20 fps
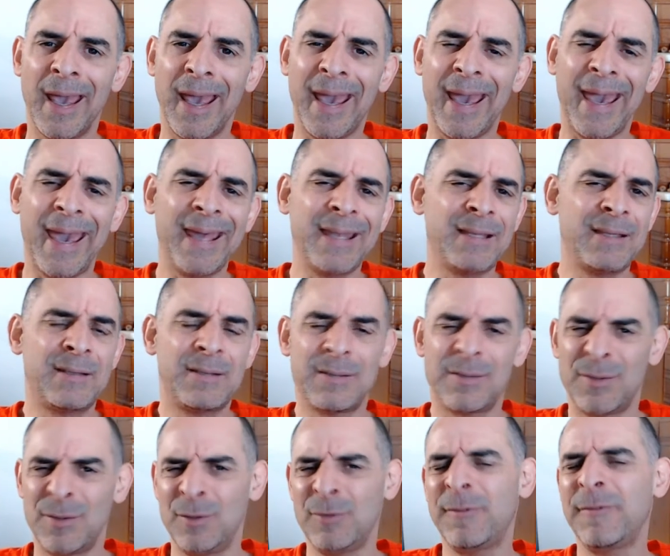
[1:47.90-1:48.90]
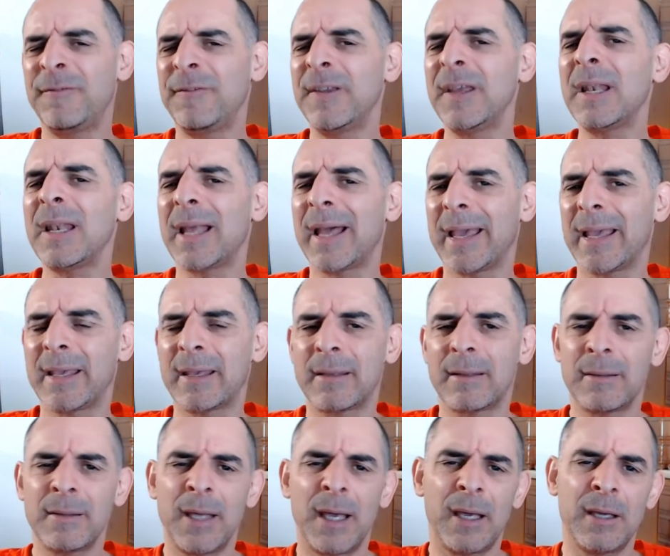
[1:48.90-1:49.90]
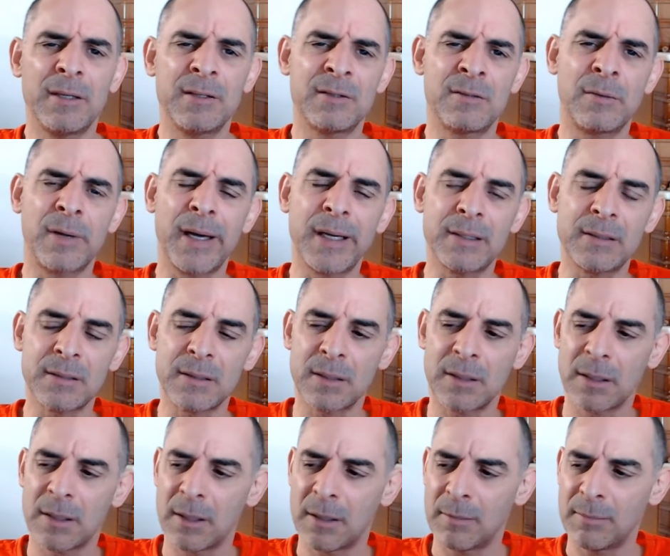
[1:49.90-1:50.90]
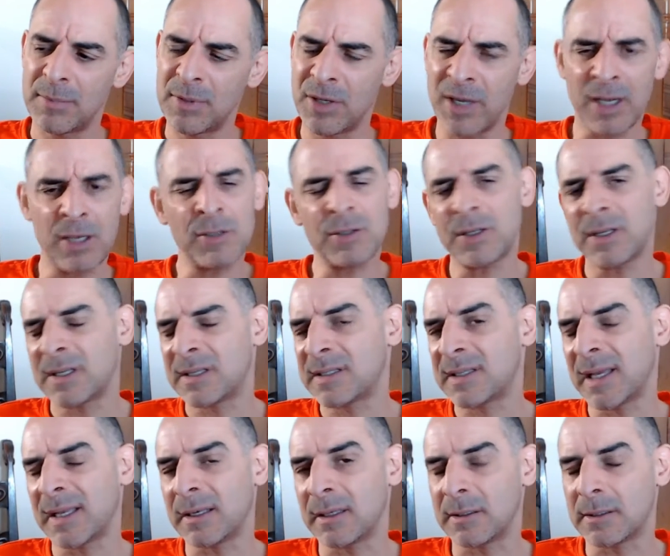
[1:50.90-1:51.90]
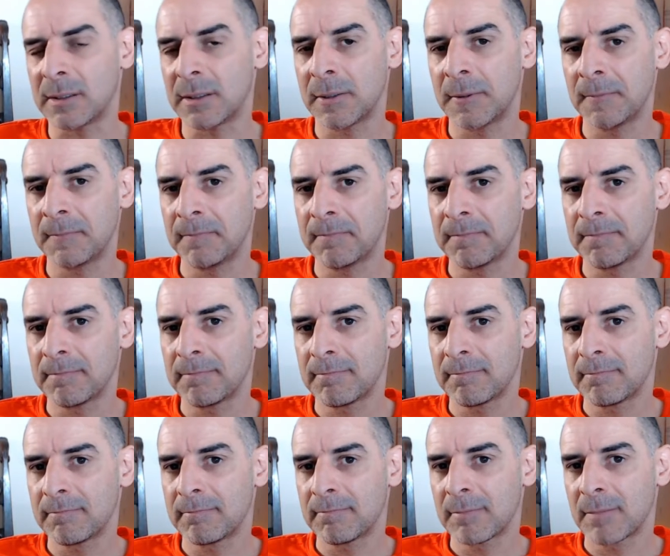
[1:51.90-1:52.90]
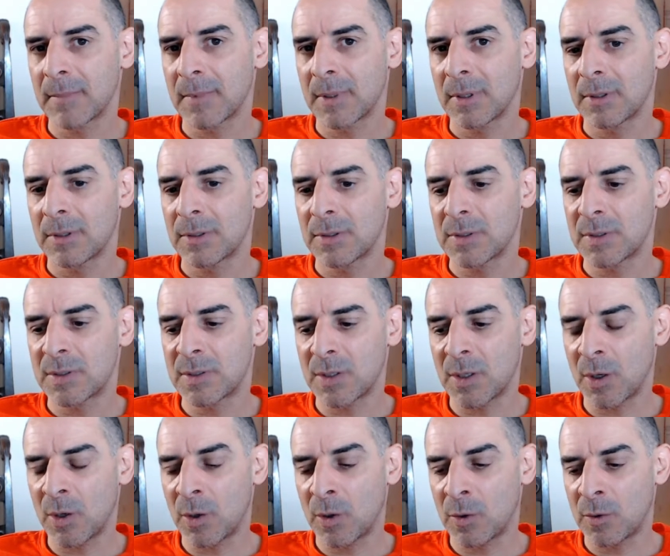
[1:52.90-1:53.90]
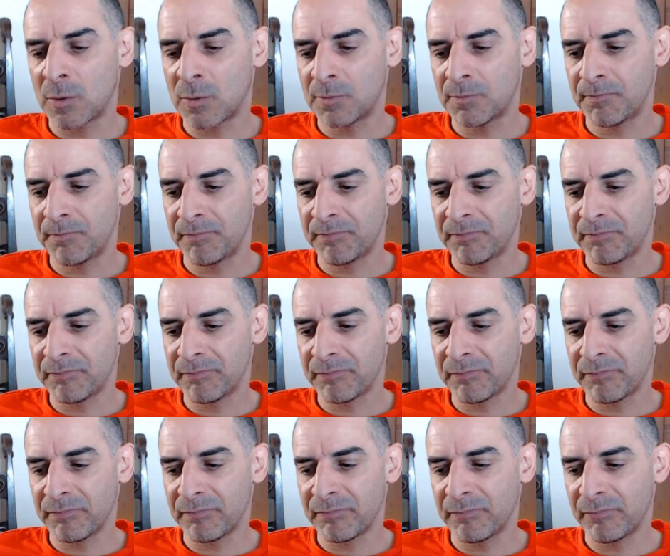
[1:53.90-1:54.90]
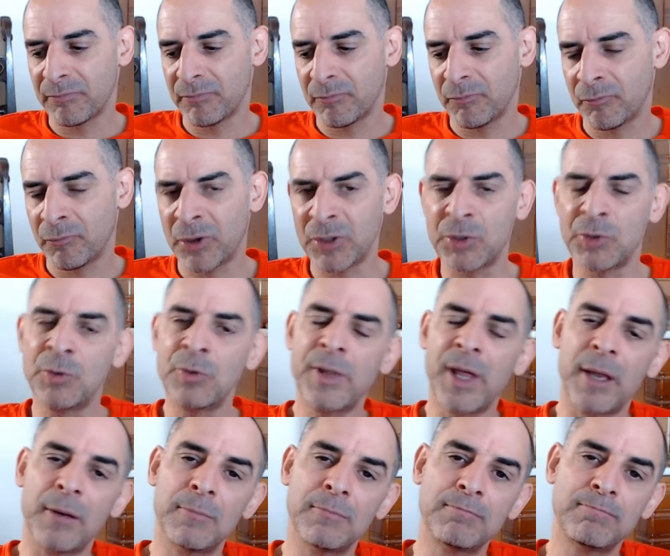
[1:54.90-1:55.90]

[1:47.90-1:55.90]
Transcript: And you feel like, yeah, he's right, but you cannot understand it. So what to do then?